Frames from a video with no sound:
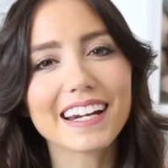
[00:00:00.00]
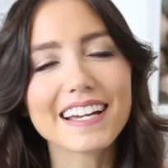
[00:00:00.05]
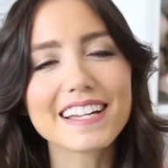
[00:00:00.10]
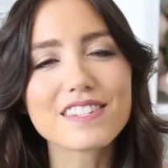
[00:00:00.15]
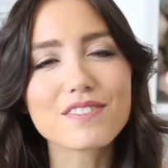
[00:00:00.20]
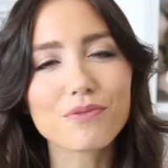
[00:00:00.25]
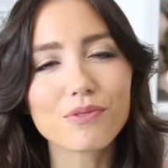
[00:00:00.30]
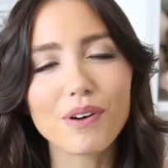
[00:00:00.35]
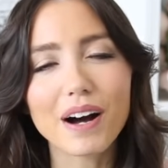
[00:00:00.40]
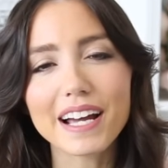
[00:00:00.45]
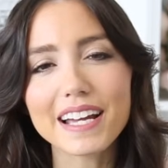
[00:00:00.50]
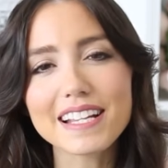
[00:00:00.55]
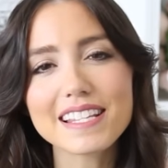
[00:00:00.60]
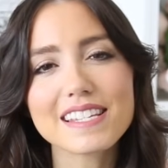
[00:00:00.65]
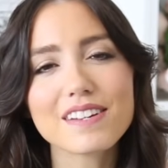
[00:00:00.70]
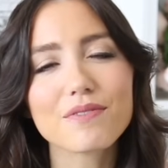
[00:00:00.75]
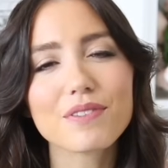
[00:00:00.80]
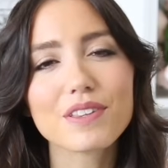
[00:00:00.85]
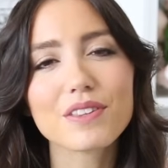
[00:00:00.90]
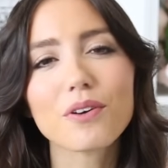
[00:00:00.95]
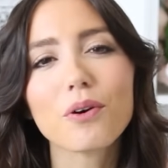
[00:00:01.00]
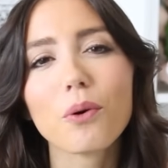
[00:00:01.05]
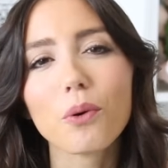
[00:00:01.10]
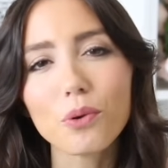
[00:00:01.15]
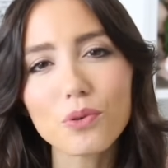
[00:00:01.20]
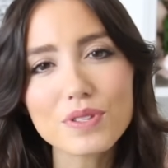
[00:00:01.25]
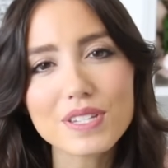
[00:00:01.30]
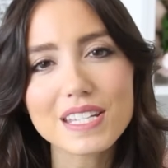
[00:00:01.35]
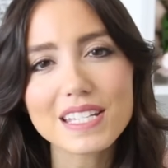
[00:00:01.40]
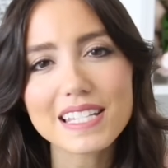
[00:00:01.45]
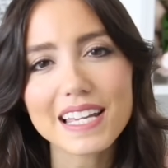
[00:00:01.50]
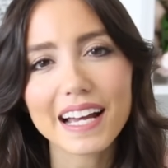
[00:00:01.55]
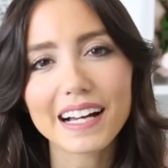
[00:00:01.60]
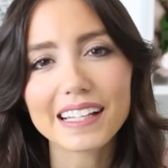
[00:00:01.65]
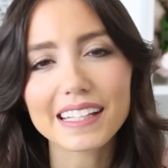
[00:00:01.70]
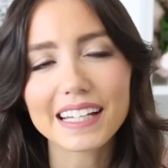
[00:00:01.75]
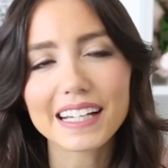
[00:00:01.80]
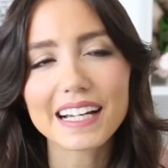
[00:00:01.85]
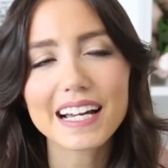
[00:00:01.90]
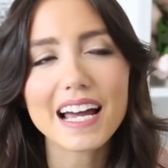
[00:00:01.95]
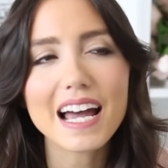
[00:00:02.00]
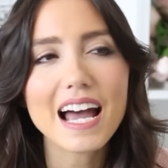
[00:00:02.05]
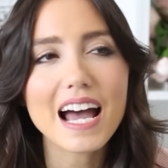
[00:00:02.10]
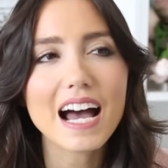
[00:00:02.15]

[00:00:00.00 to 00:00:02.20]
It's white with gold detailing.